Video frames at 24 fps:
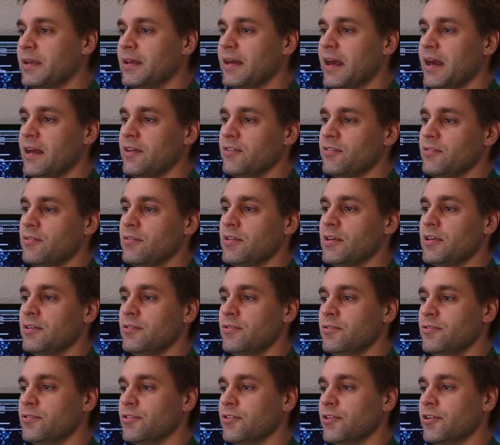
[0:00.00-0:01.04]
case the
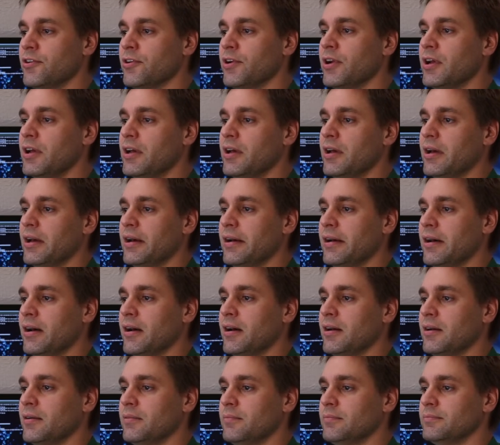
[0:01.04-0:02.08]
user
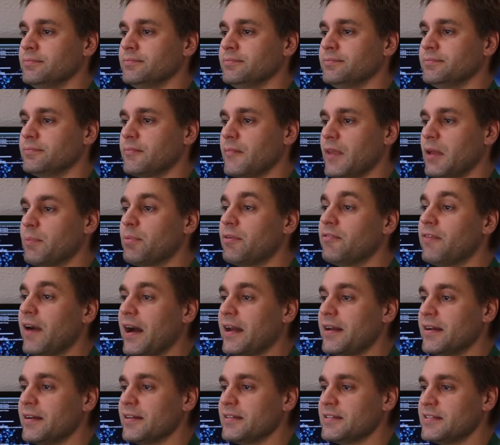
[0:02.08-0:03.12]

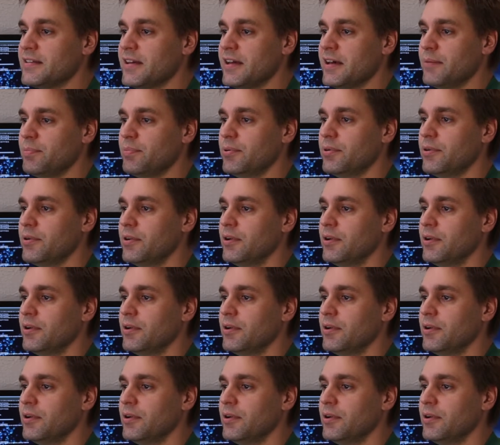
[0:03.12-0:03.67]
provided a tip